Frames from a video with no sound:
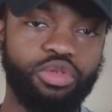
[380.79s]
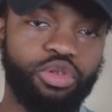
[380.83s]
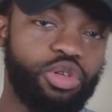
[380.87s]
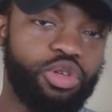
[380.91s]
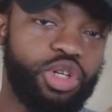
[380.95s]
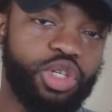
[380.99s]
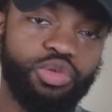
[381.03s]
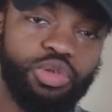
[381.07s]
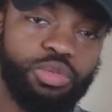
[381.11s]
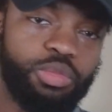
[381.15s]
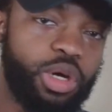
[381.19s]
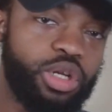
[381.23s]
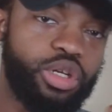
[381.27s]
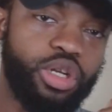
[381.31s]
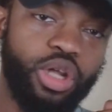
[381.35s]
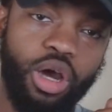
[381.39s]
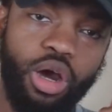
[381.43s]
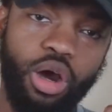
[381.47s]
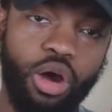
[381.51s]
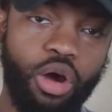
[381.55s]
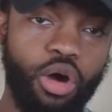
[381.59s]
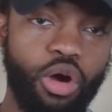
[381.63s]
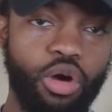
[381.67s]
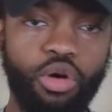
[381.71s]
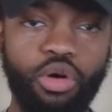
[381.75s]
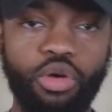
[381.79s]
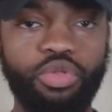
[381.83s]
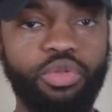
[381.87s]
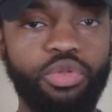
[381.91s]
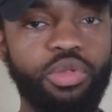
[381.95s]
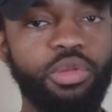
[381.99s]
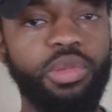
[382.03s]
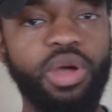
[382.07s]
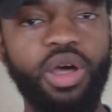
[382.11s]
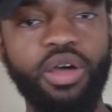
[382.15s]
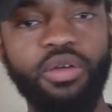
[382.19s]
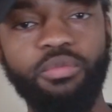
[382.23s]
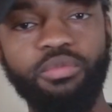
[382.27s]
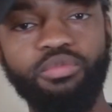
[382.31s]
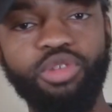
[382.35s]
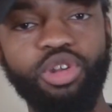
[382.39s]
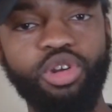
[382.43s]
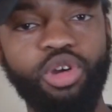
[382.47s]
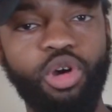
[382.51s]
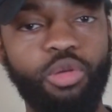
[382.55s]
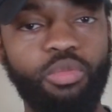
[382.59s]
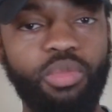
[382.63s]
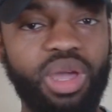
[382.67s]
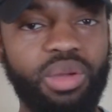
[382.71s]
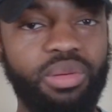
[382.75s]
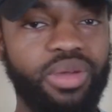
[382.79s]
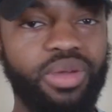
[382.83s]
do this with my dog, or you might,